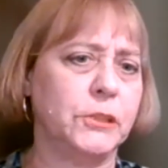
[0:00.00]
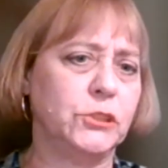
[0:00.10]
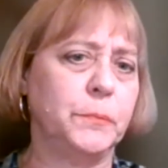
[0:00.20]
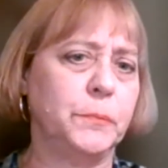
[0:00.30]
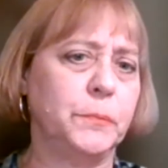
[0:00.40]

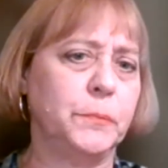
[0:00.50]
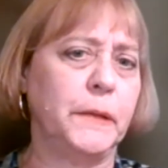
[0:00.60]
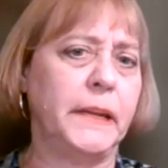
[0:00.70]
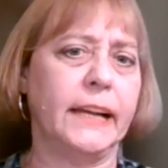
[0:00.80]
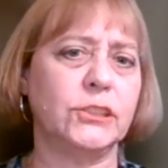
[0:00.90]
which we
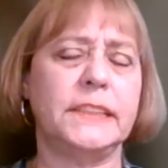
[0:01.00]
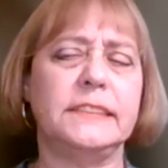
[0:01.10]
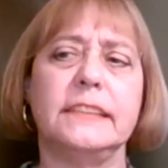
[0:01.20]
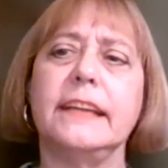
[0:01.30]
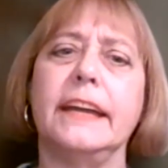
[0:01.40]
actually did
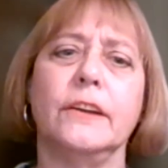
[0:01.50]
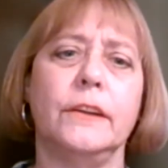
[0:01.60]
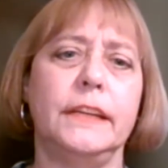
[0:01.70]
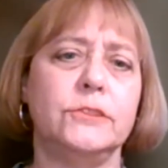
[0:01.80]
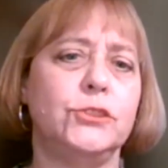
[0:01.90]
that
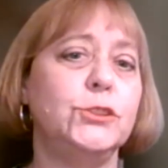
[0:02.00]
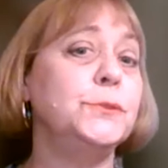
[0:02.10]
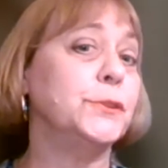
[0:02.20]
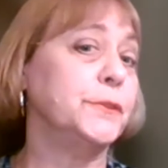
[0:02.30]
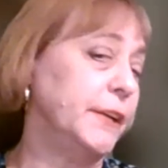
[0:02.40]
in
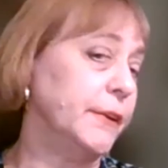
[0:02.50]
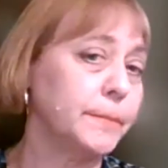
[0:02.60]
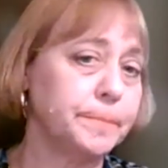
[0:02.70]
junior year.